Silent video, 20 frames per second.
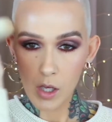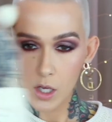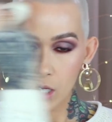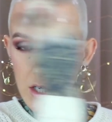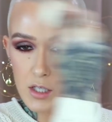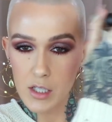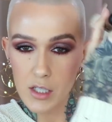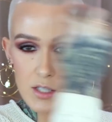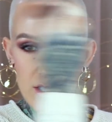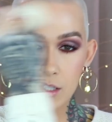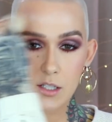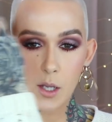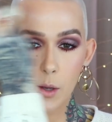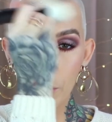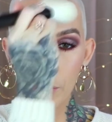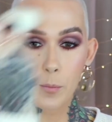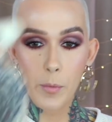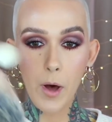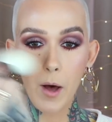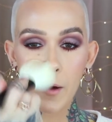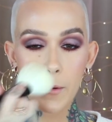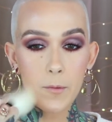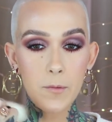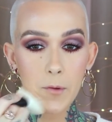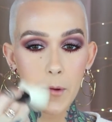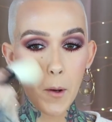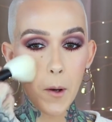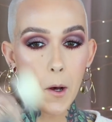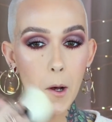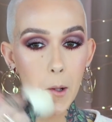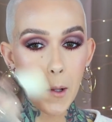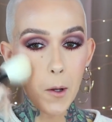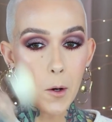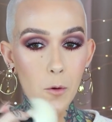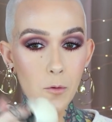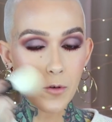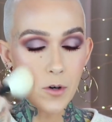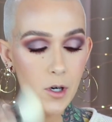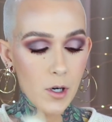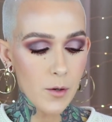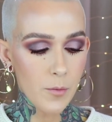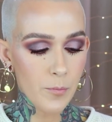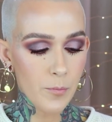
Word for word: and just buff all over.